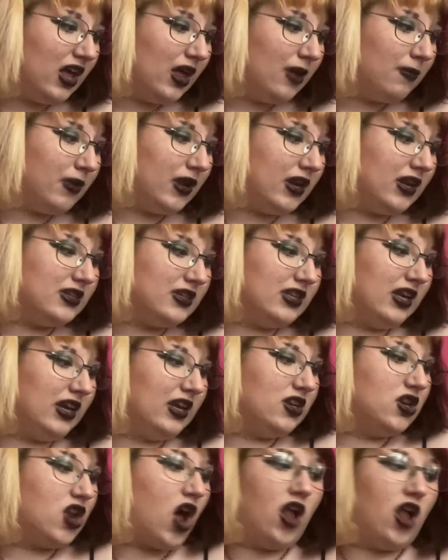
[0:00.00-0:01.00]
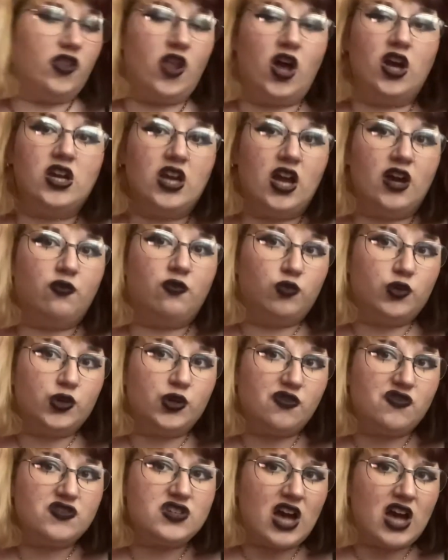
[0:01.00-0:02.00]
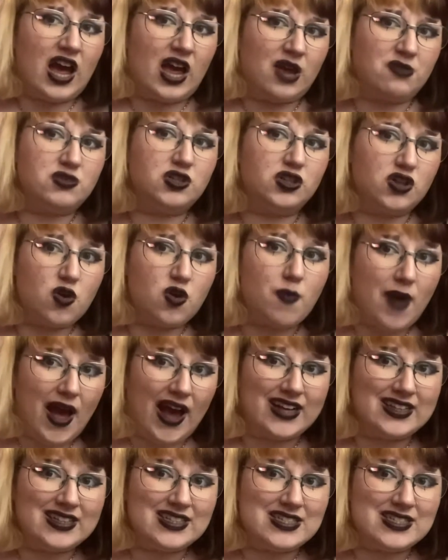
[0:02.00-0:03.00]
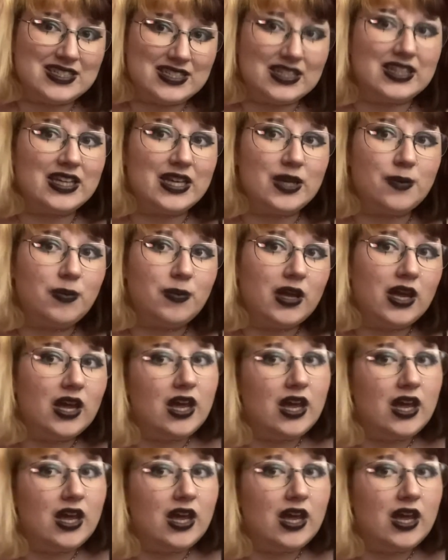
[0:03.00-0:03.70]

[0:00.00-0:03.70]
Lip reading: but it's like not long enough where you have time to go back to sleep.